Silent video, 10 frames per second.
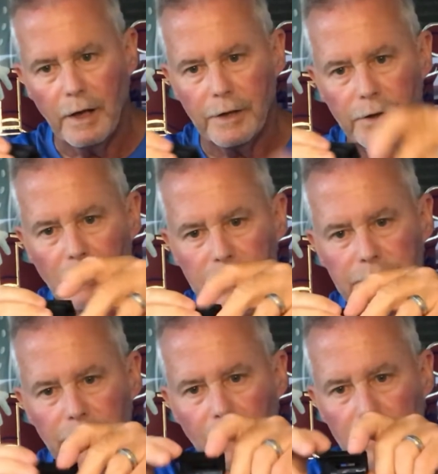Now you
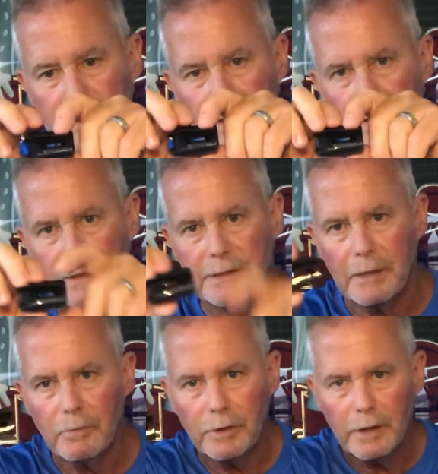also notice in the
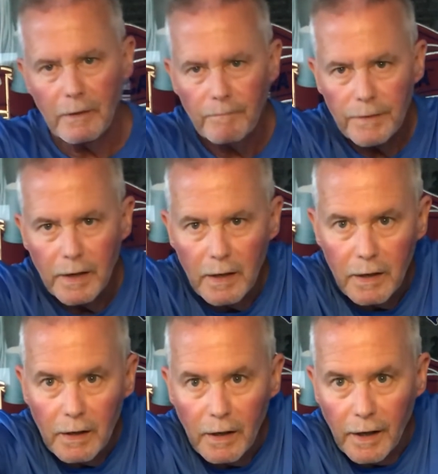assembly,
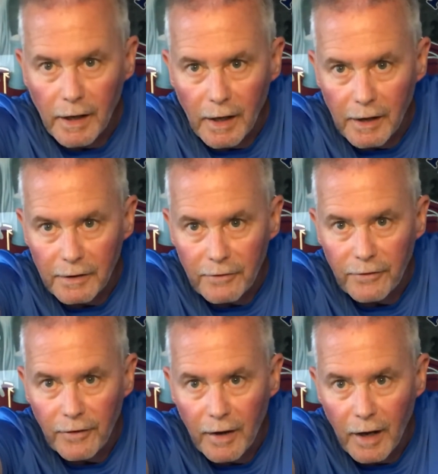it
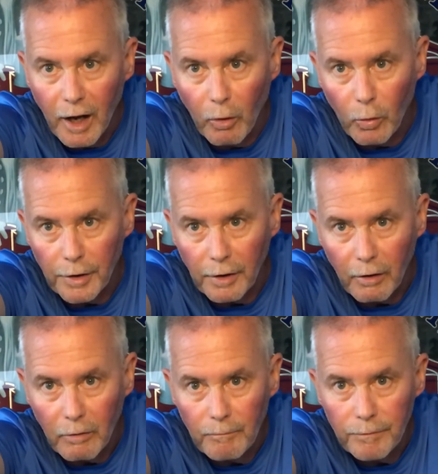has a
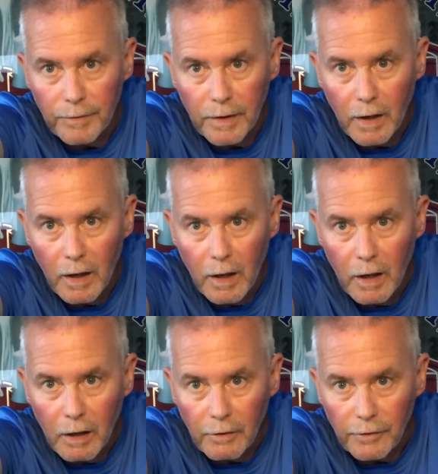window.
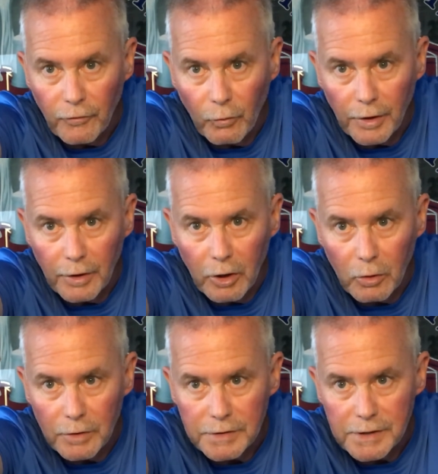This
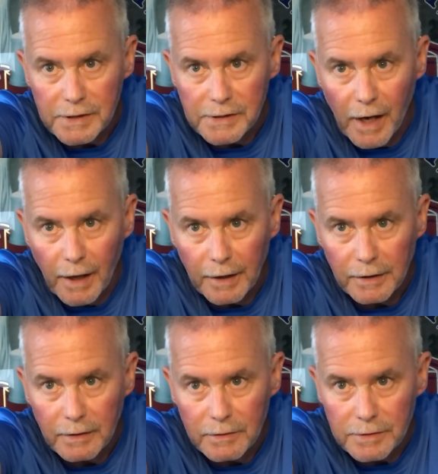window was
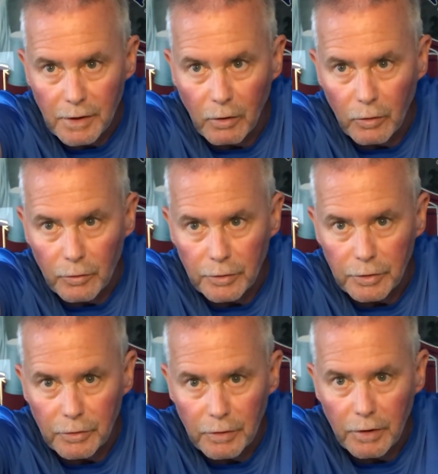designed so
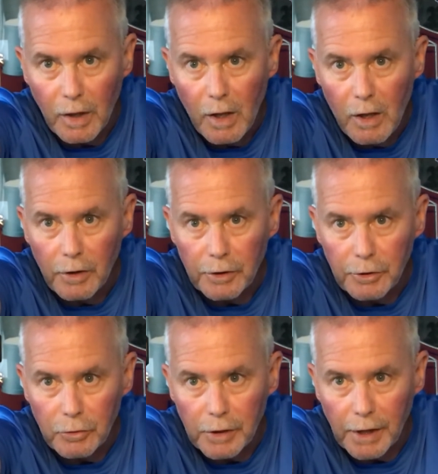
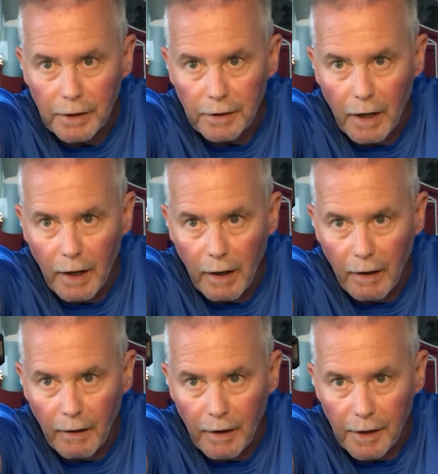you can
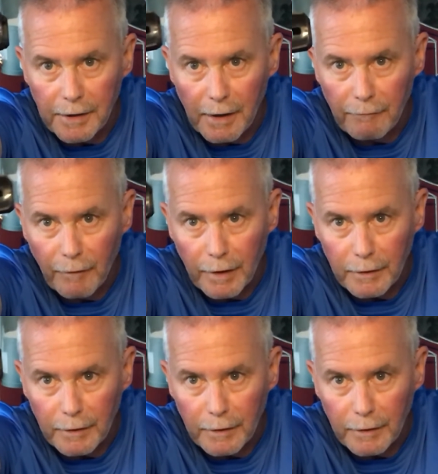identify